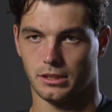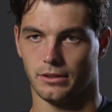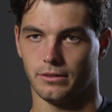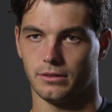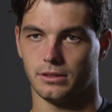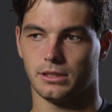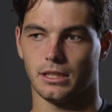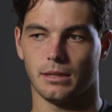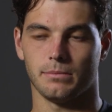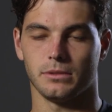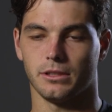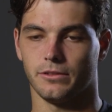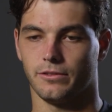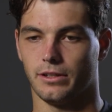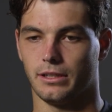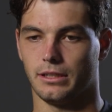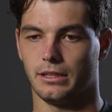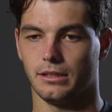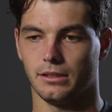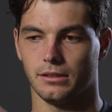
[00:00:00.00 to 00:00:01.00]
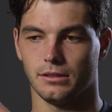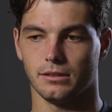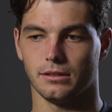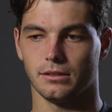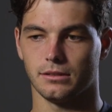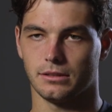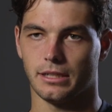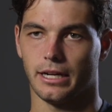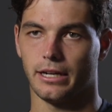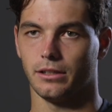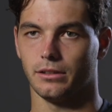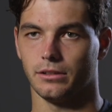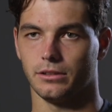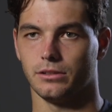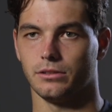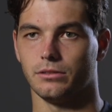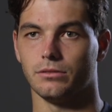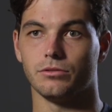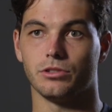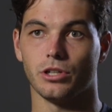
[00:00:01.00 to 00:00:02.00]
Obviously, I'm defending title in
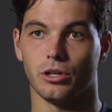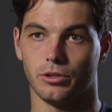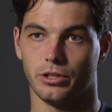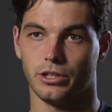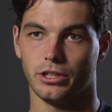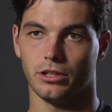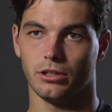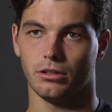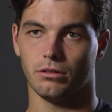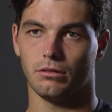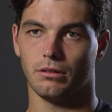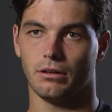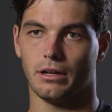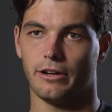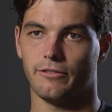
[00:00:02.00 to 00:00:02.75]
Tokyo.